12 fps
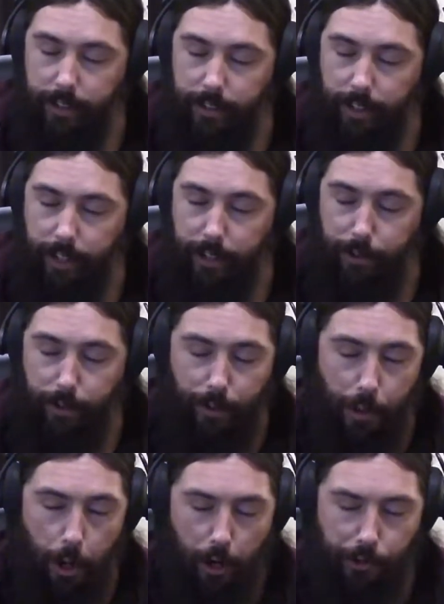And
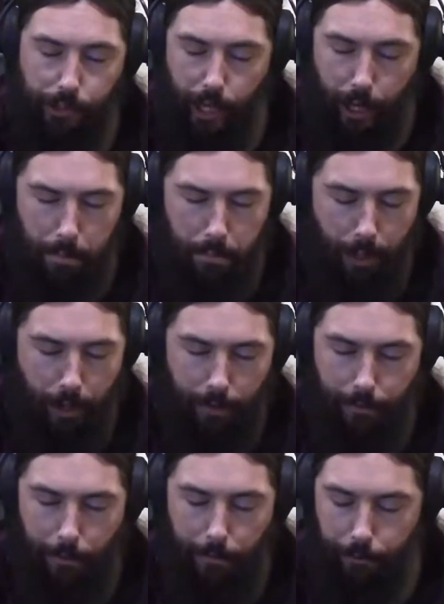there are some that are
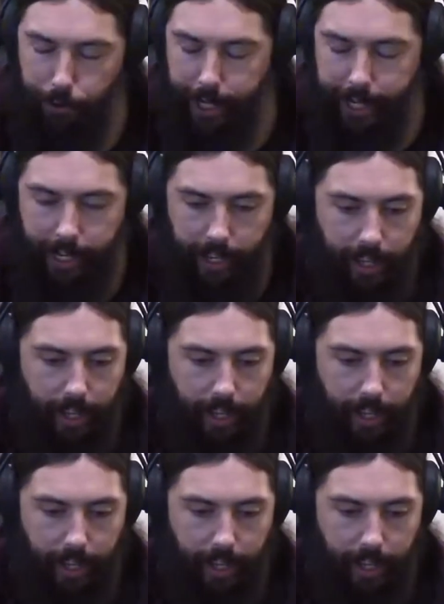for free,